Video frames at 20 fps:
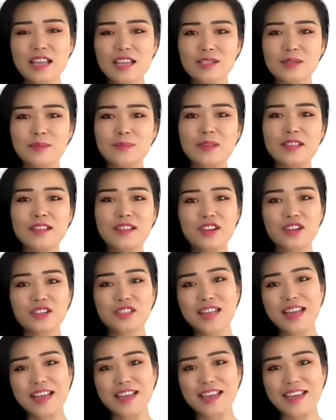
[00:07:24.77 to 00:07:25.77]
it means they're
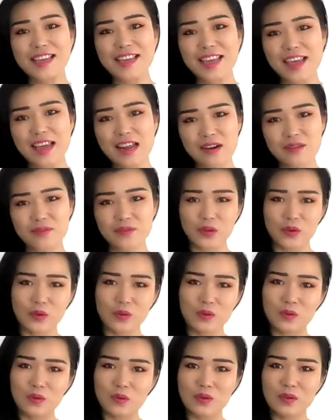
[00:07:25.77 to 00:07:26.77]
taking care of
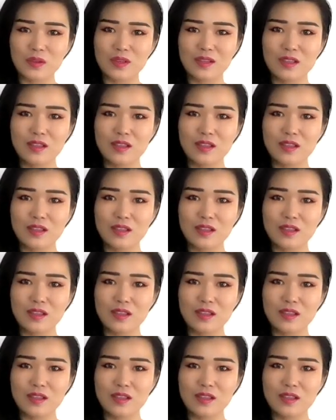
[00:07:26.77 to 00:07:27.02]
you.